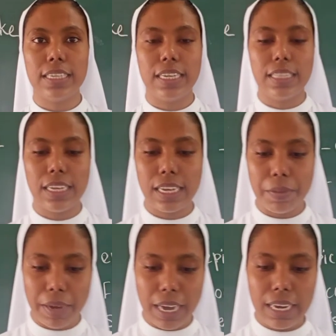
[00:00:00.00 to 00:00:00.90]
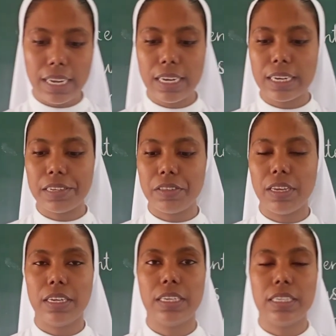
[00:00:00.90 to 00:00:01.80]
see the Himalayan
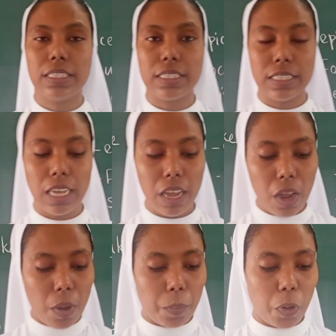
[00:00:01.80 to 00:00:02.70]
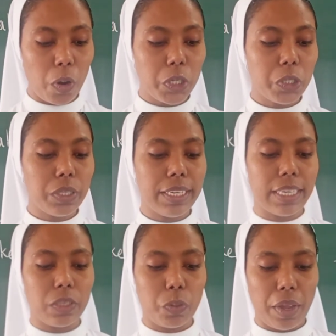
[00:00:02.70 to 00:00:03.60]
region, it is the prone to the
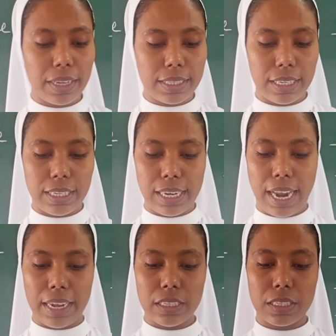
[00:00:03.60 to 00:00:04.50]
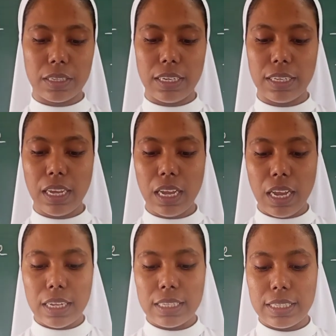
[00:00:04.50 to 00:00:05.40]
earthquakes, it lies in the
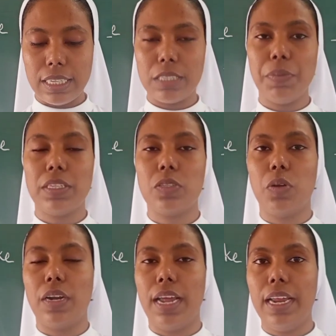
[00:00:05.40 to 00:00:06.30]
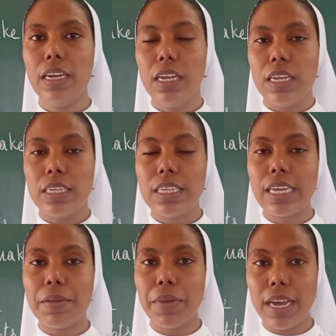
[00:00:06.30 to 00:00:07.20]
seismic zone. And in the
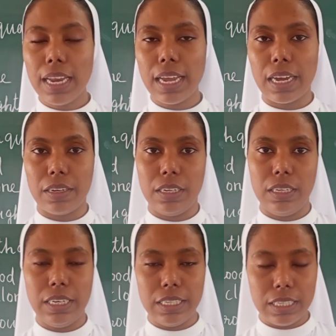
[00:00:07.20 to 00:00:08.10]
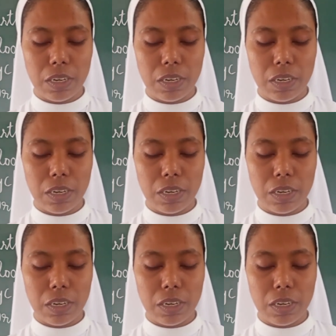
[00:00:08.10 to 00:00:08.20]
Himalaya, in